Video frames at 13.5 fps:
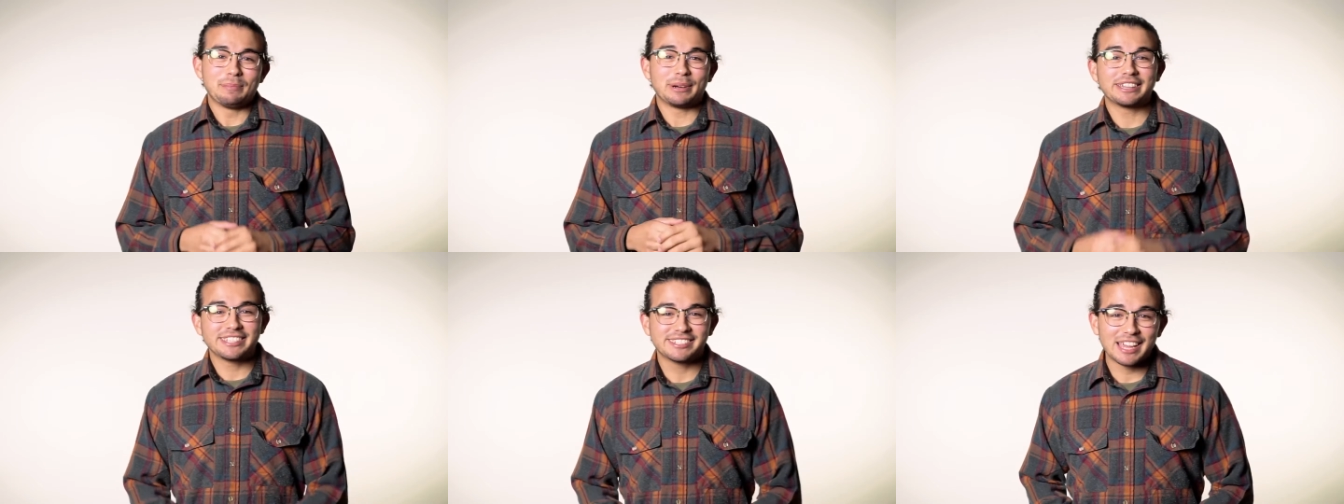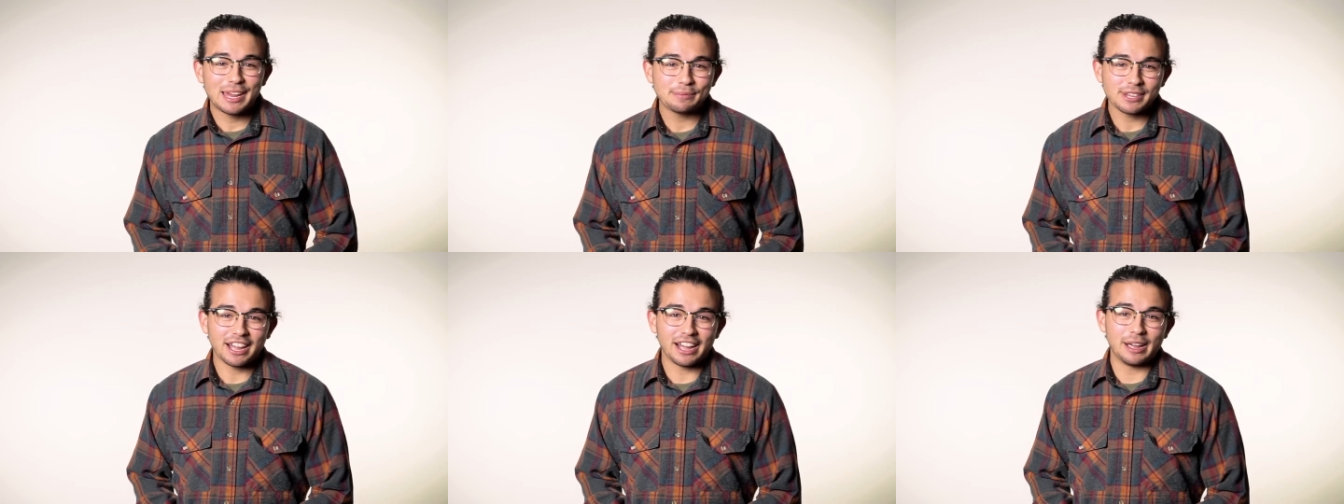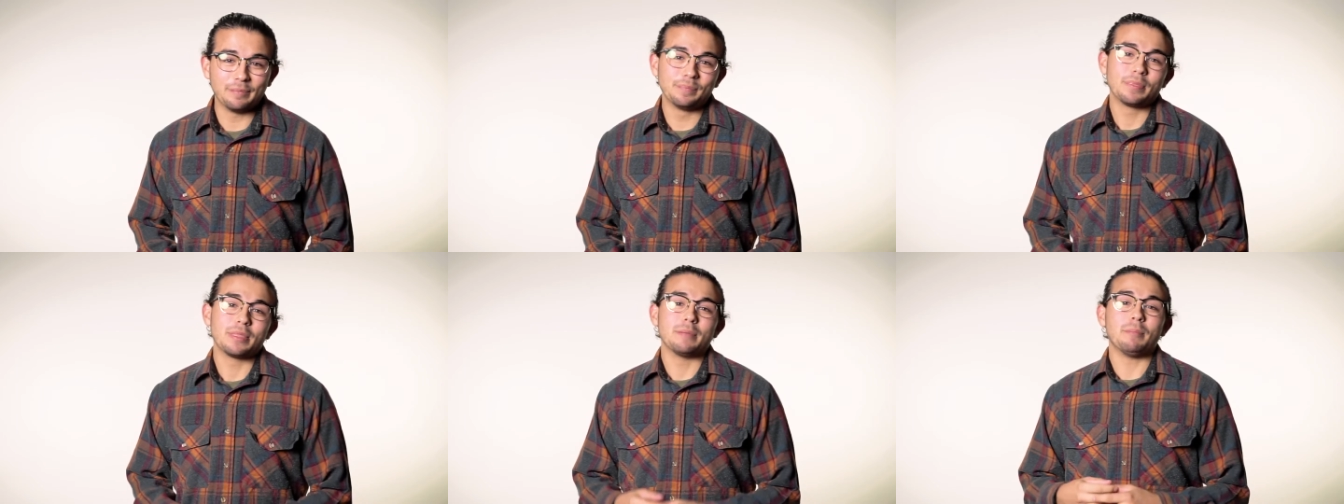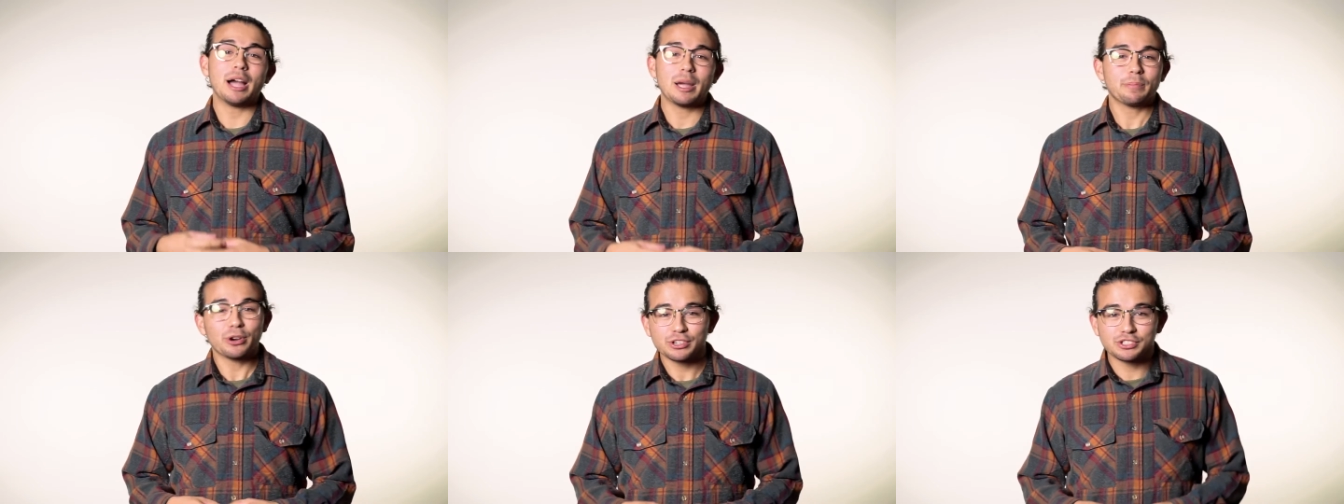But at the same time,
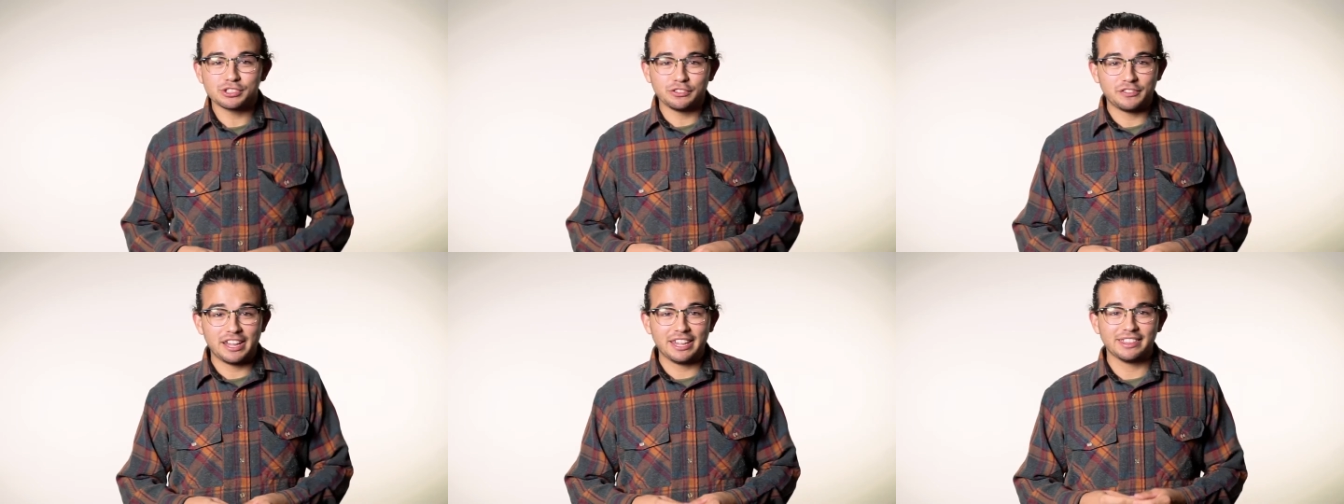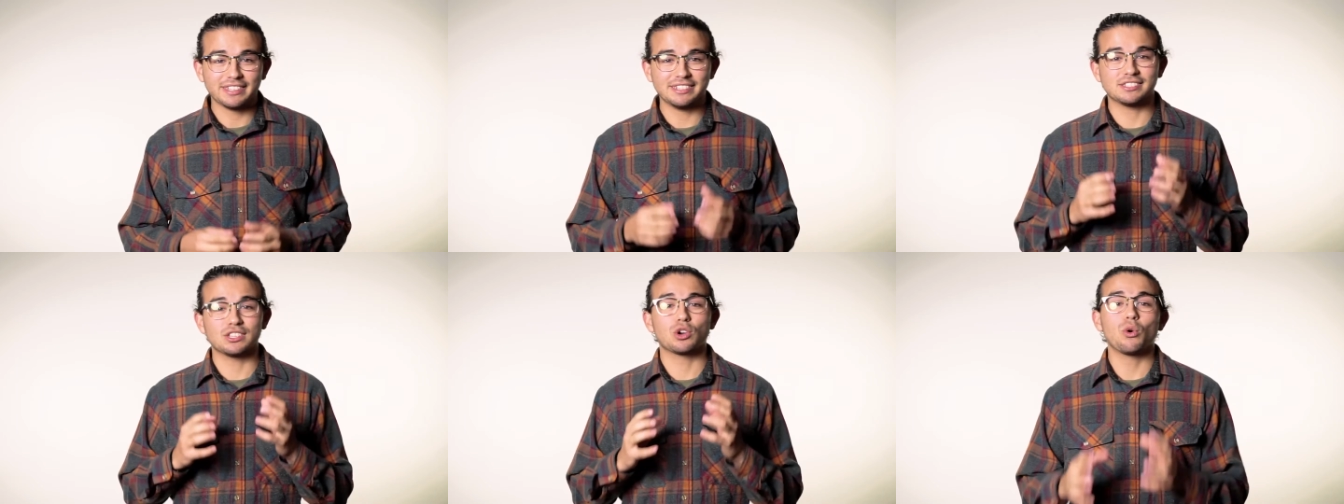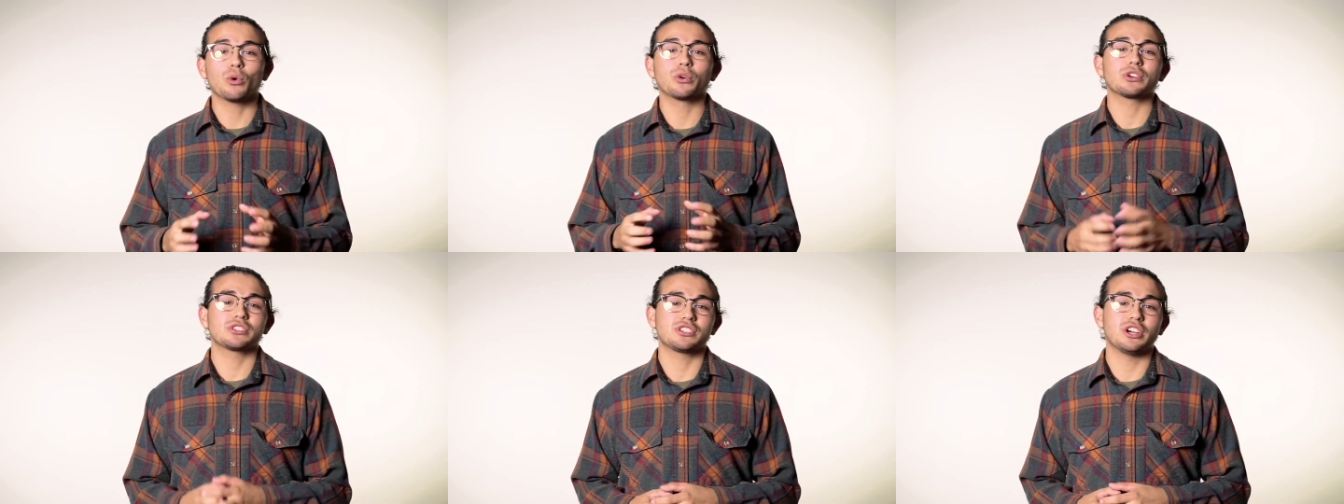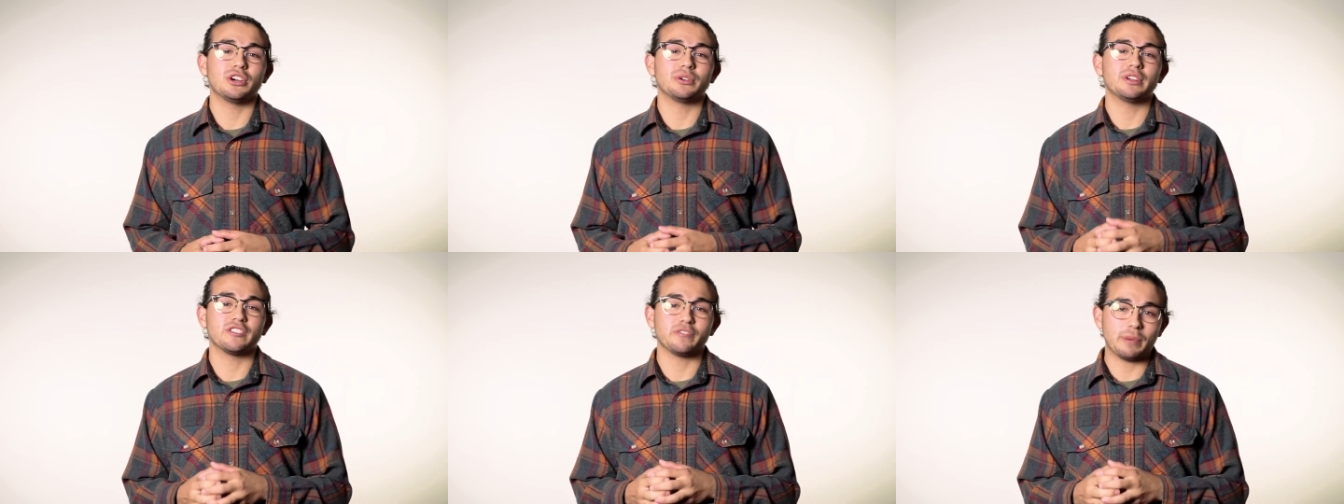my personal faith is the
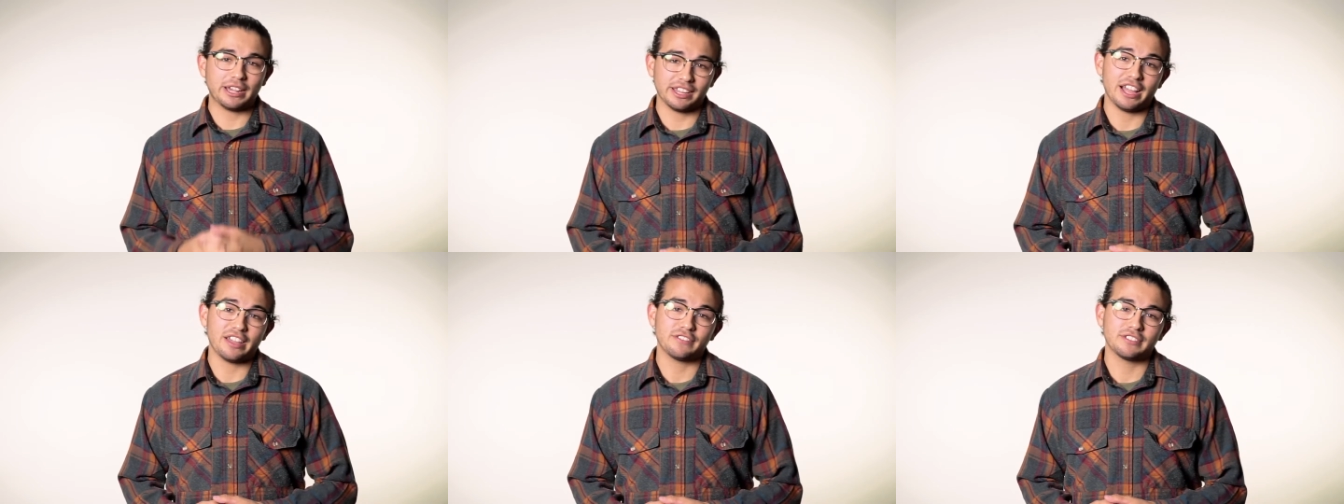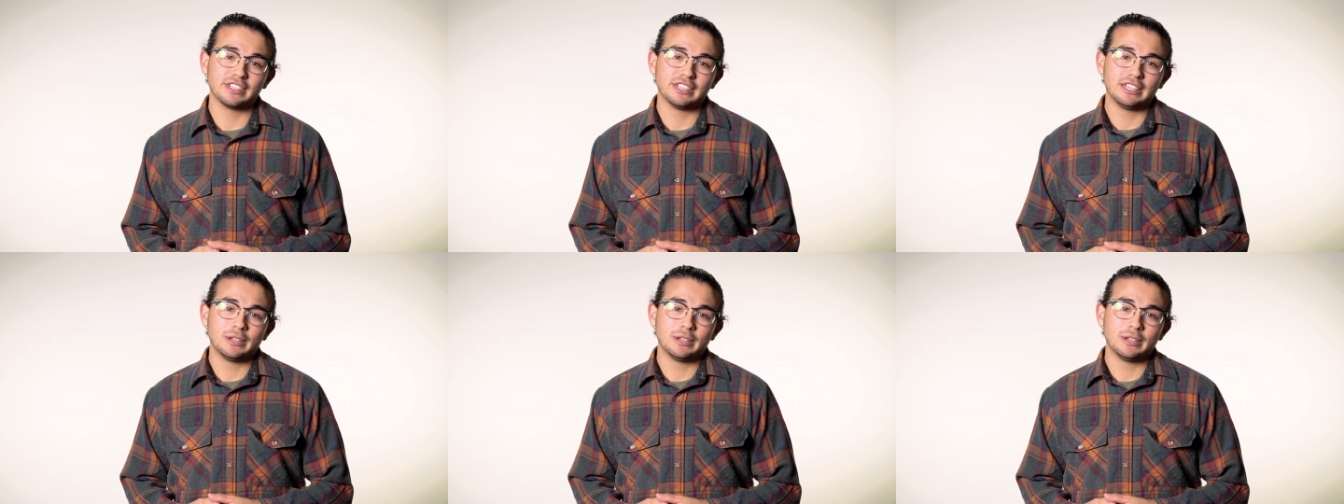cornerstone of my life.